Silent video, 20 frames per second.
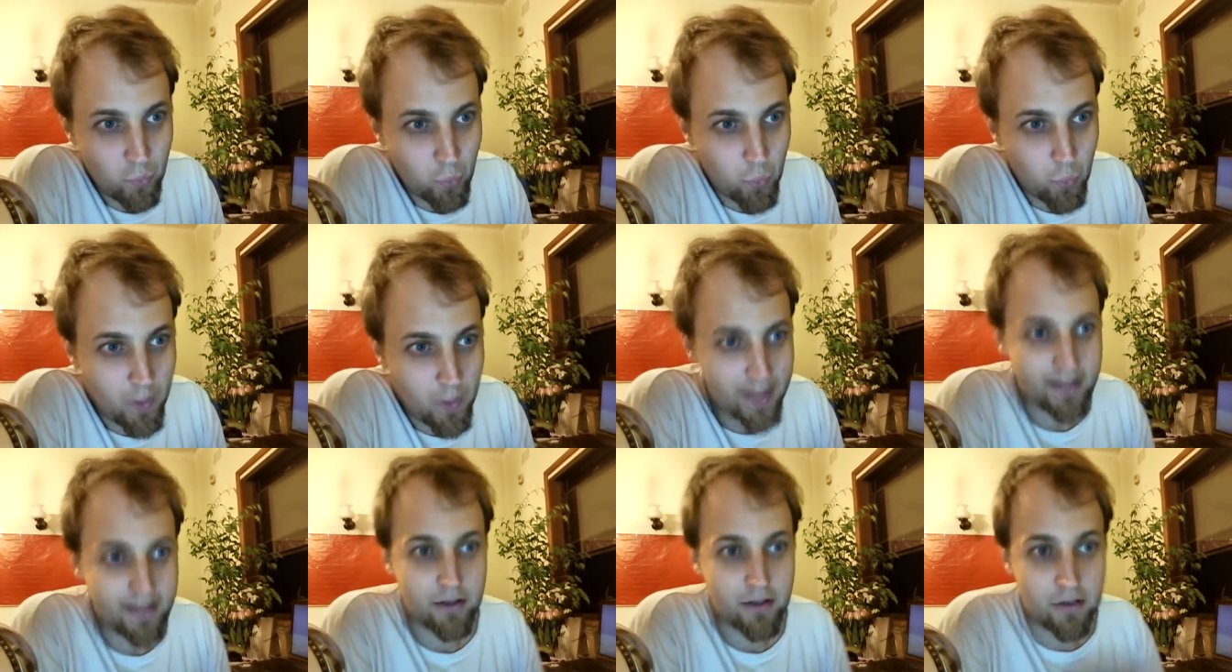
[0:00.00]

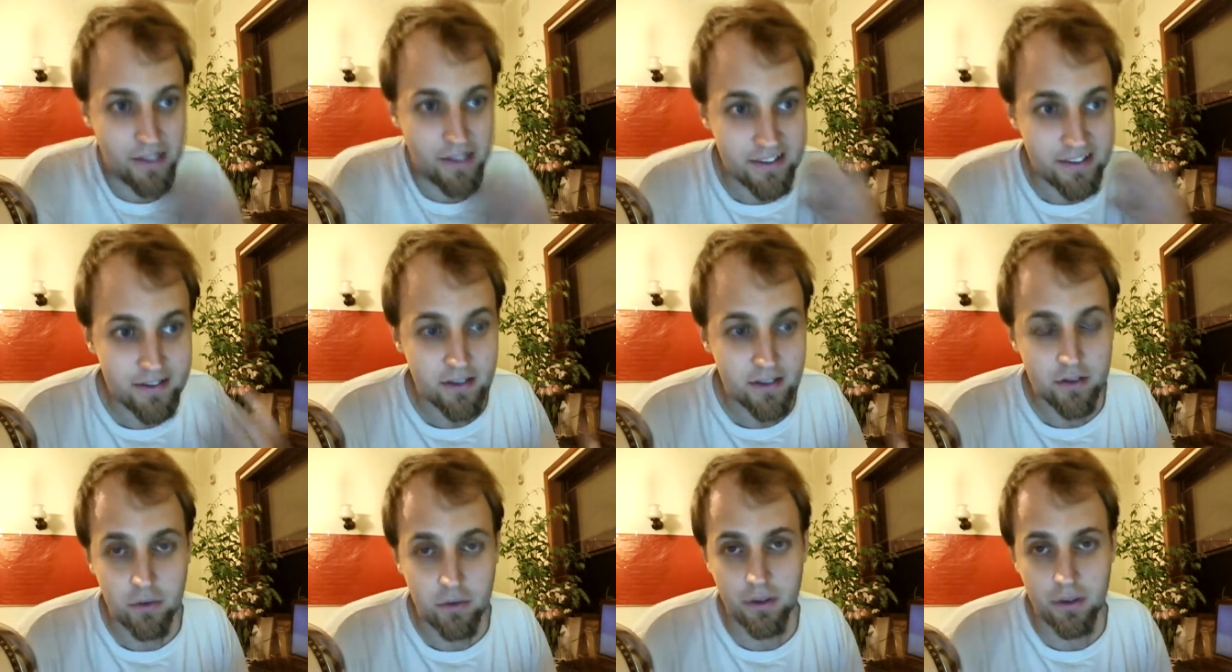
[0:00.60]
when you
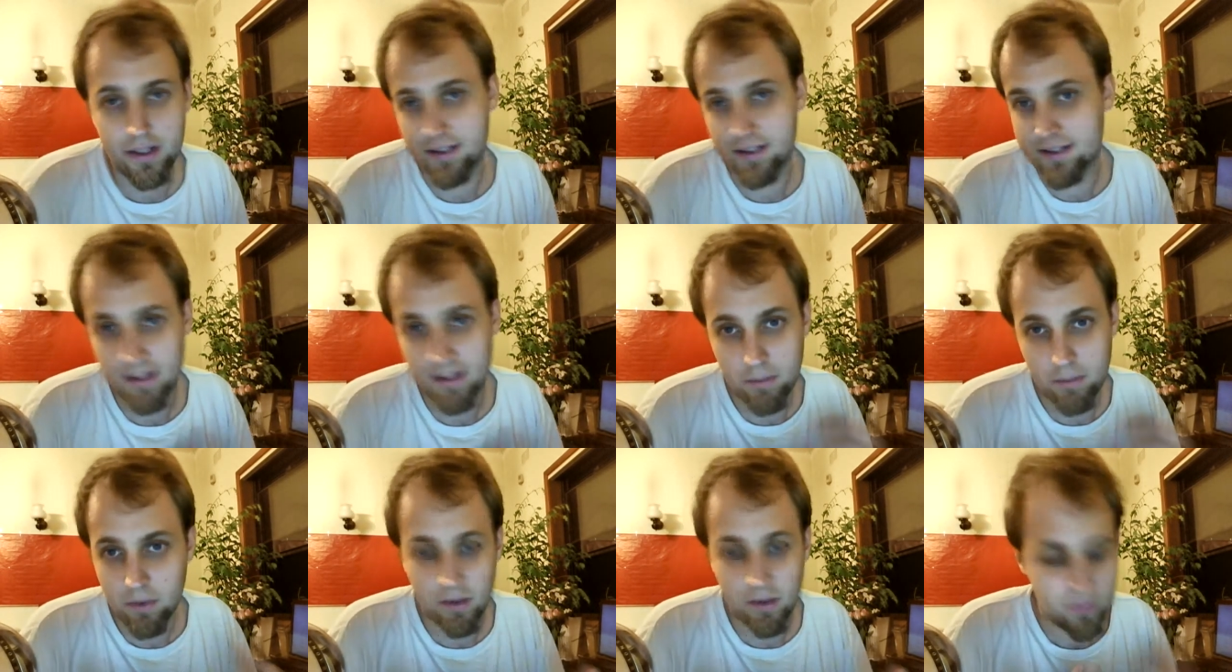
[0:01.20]
listen to it as
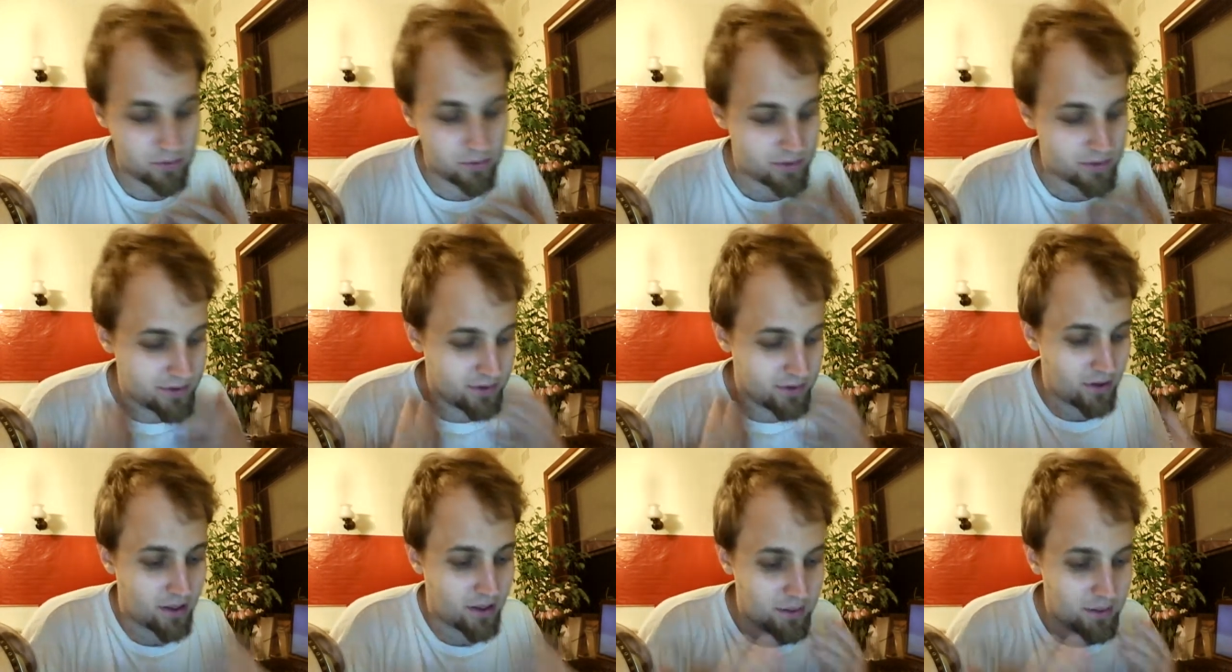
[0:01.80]
someone who's
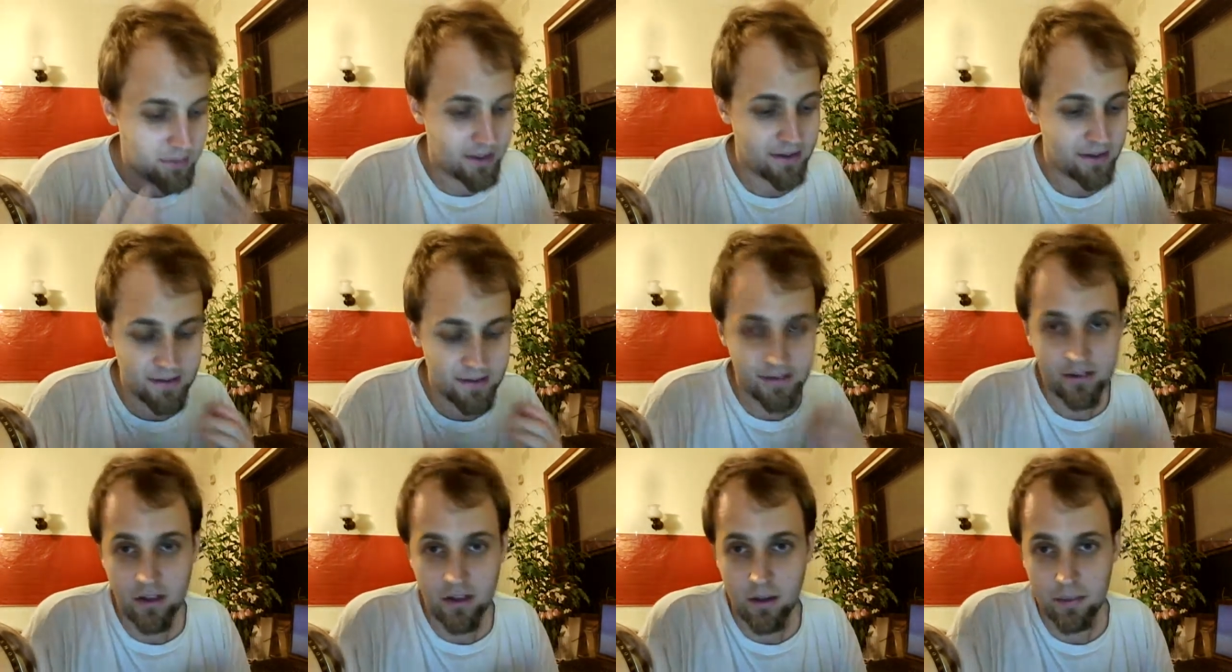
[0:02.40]
thought about
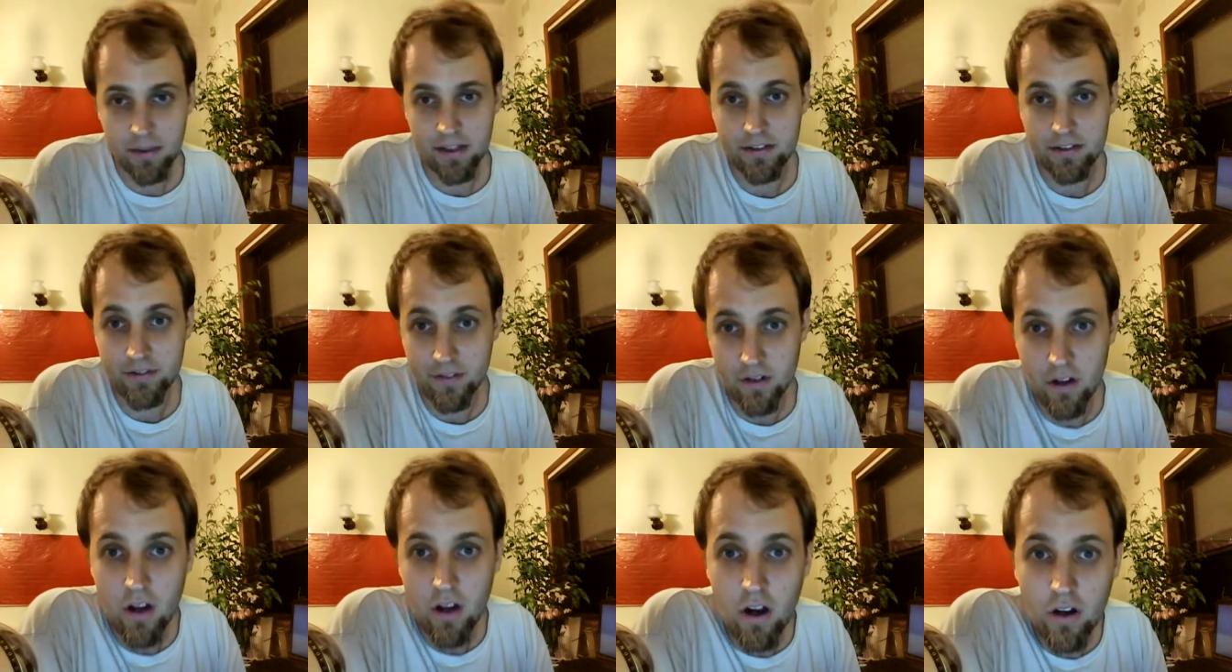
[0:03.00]
these topics
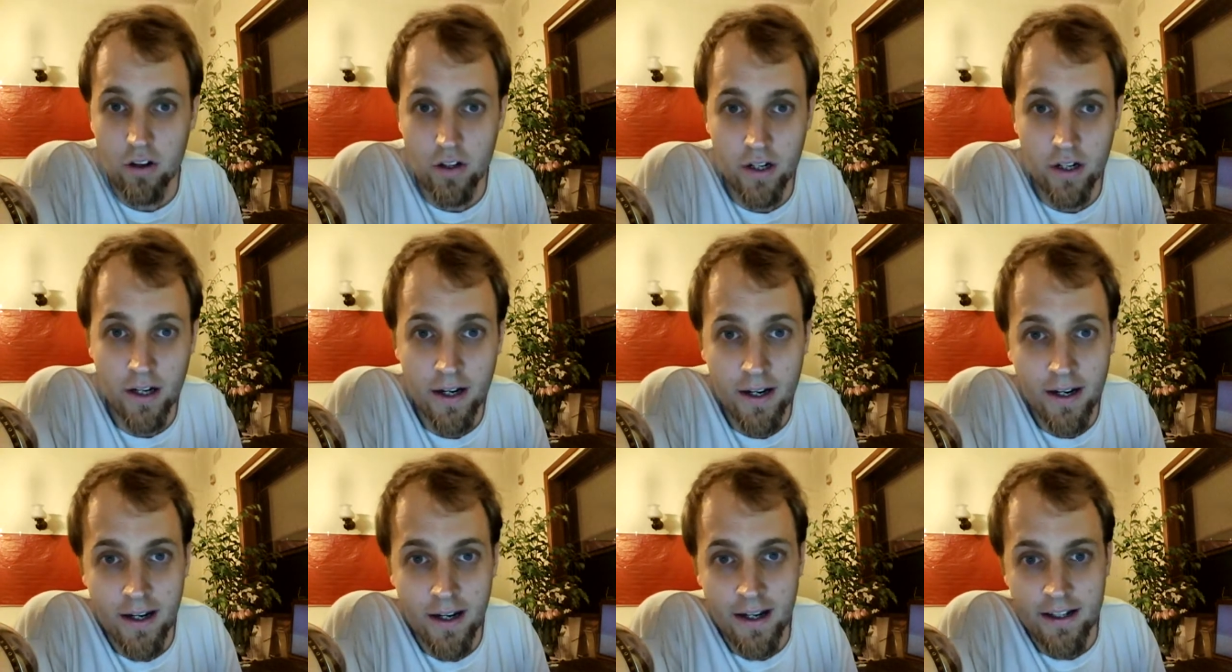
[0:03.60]
for longer,
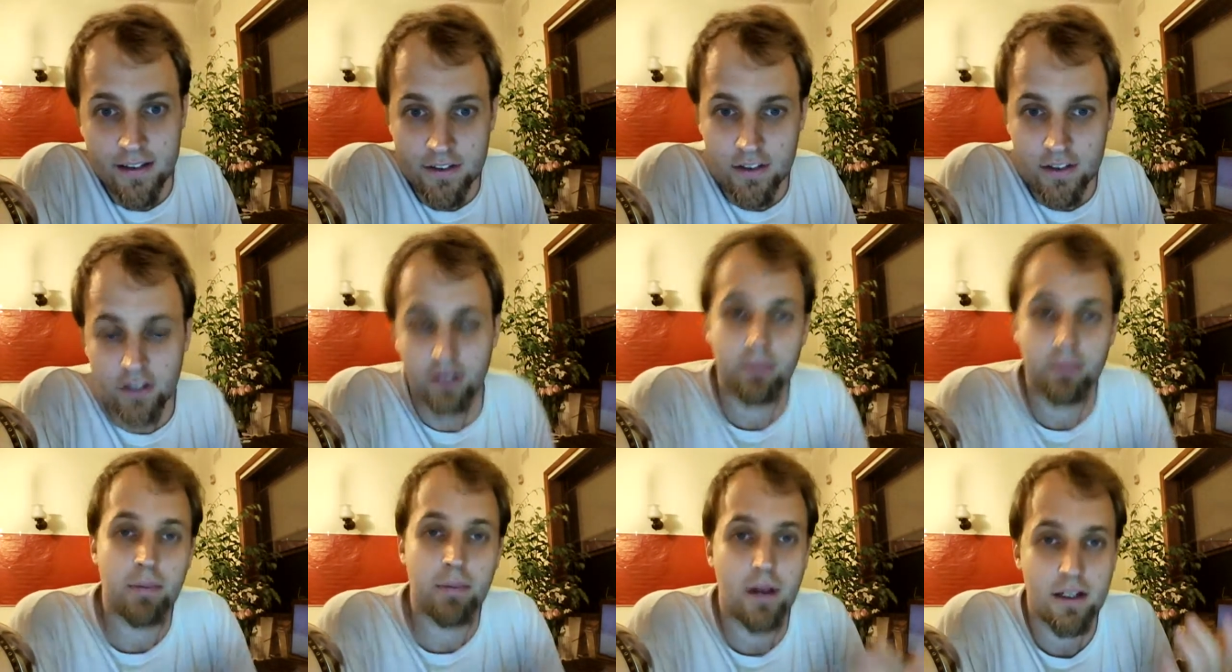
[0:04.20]

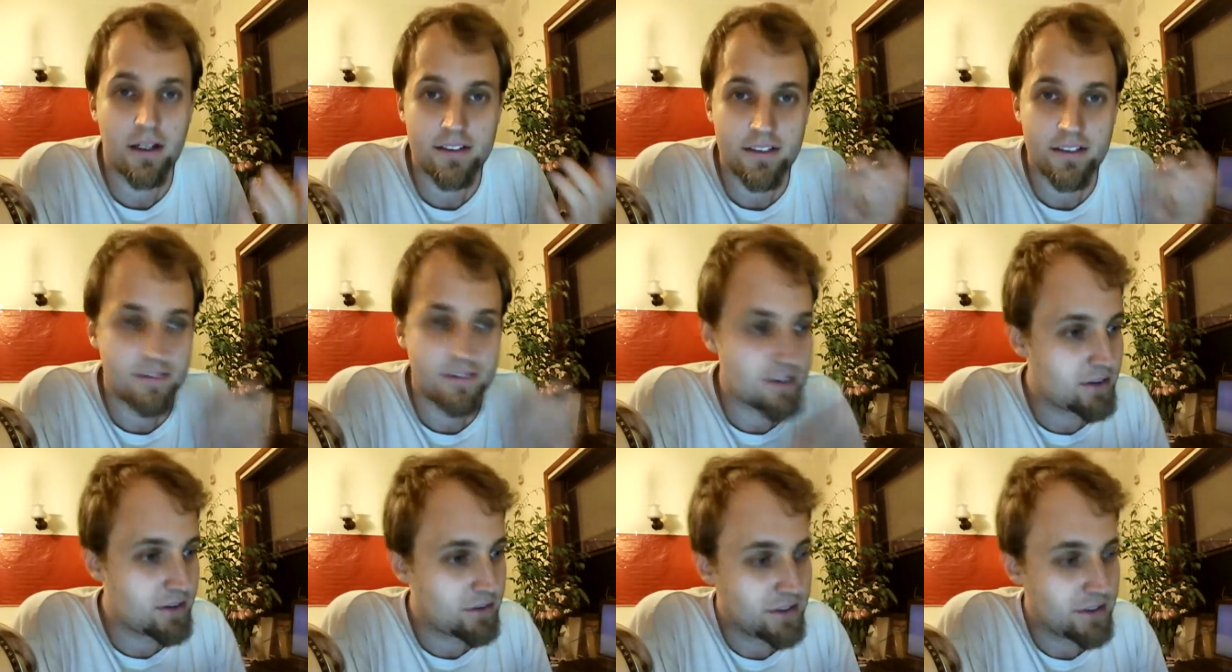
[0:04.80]
certain parts of
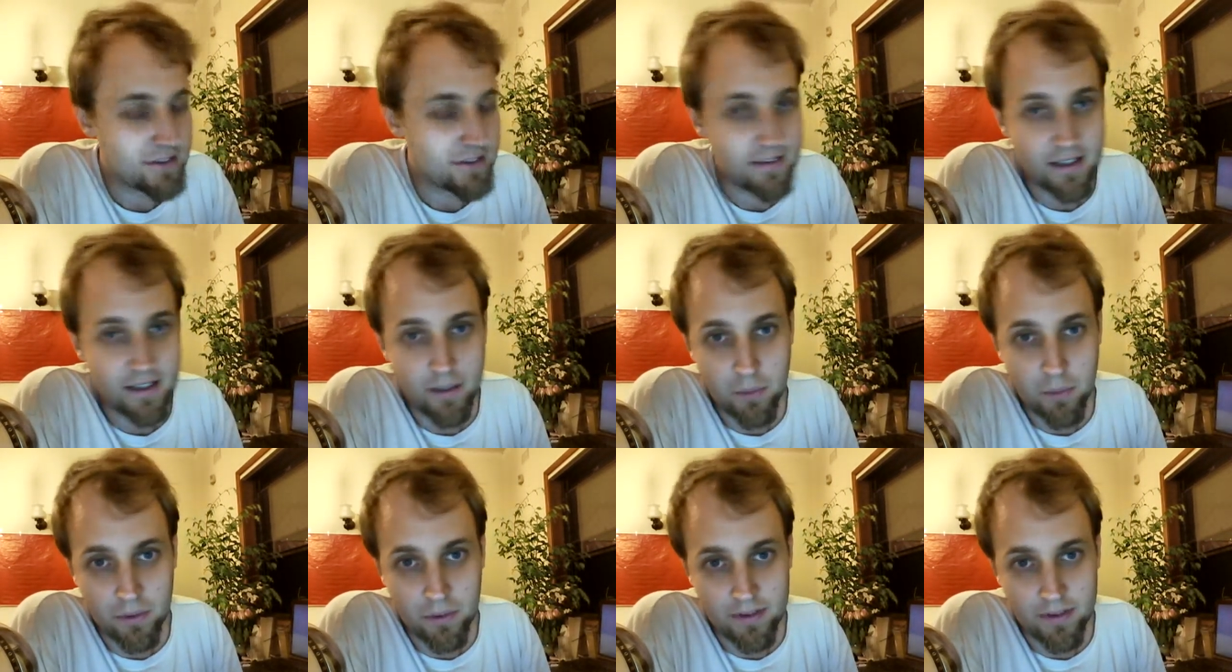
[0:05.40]
their
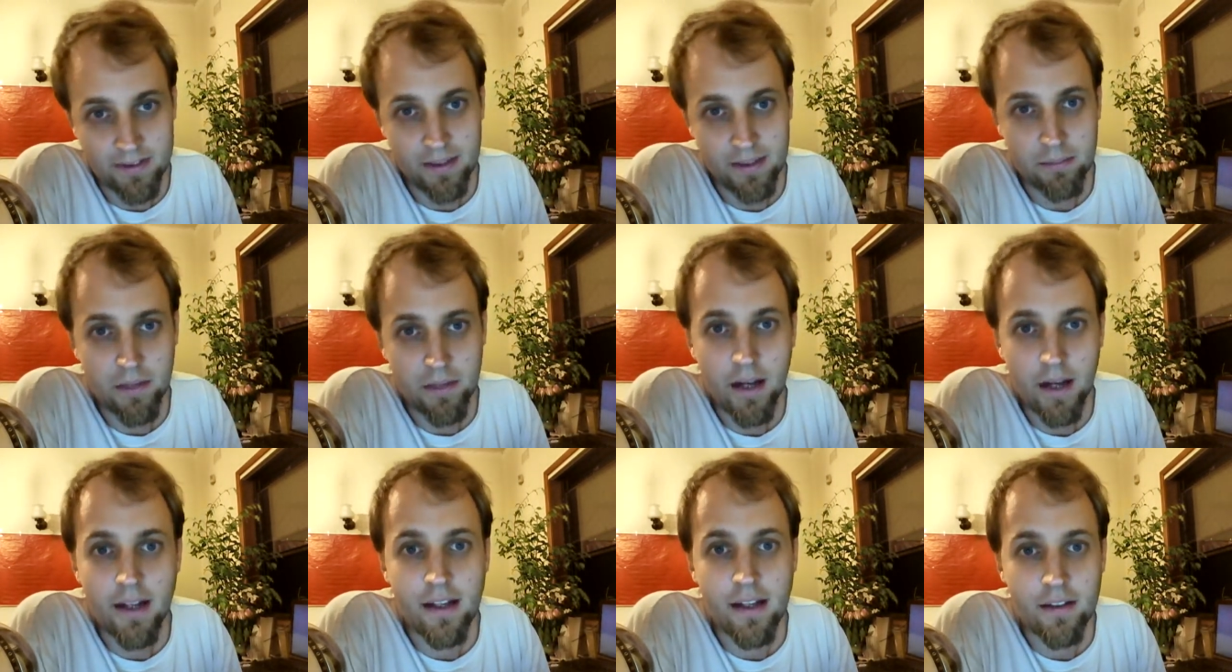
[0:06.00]
reasoning will seem
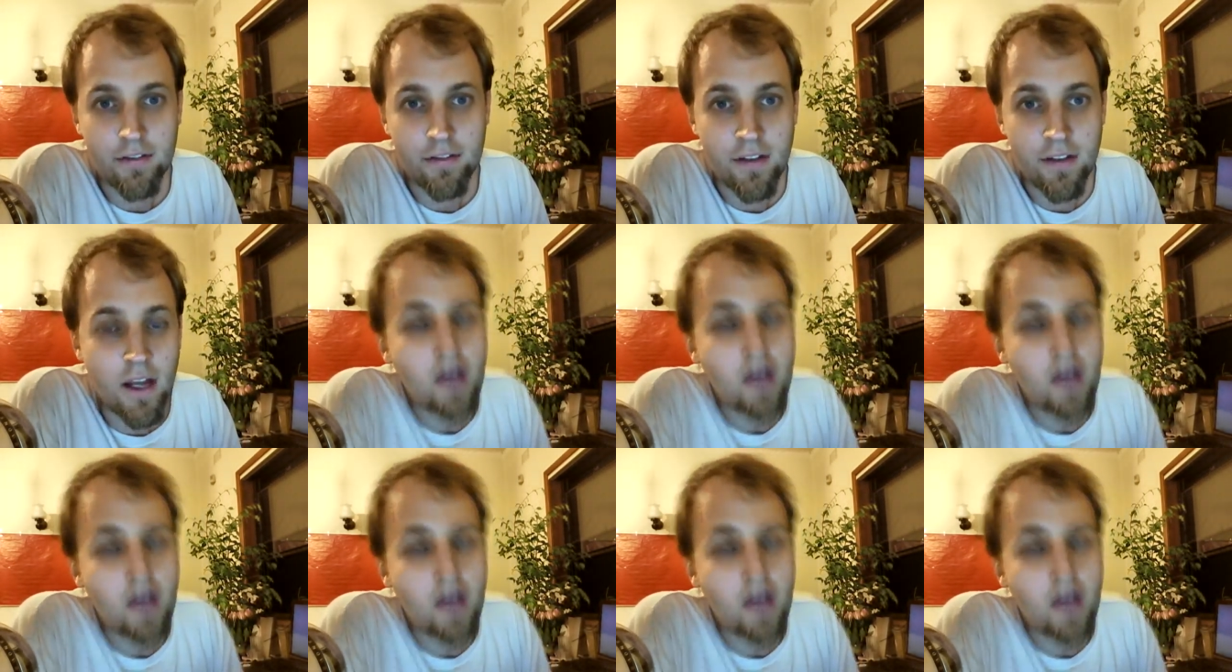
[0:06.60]
naive.